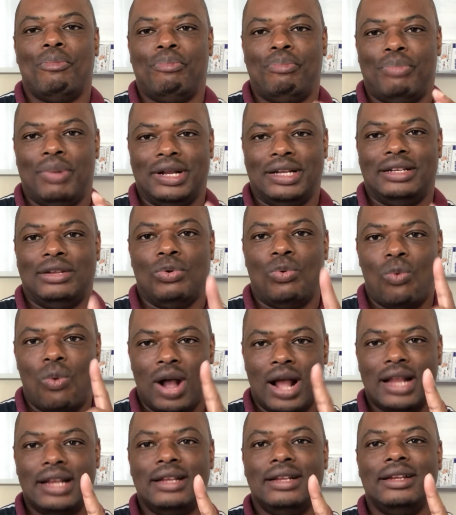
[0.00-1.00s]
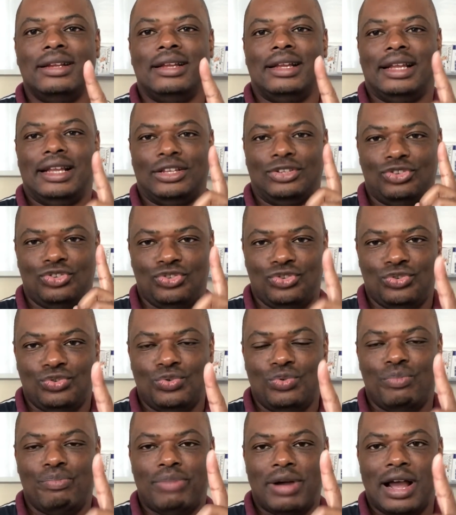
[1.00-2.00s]
But one has
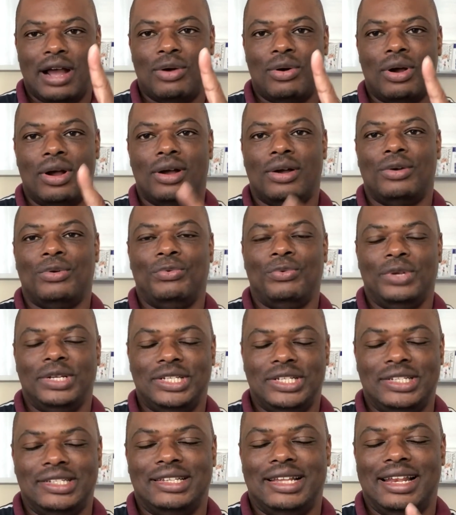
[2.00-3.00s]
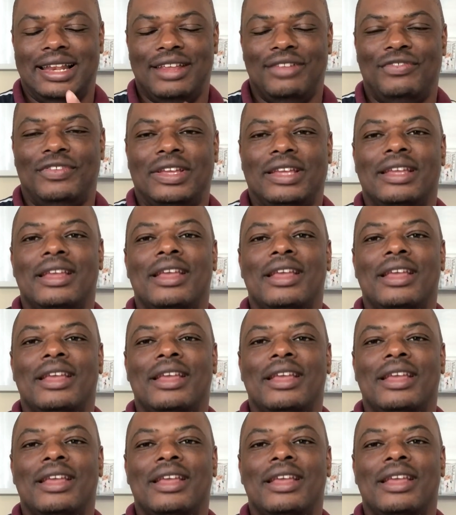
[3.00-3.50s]
true power, which is living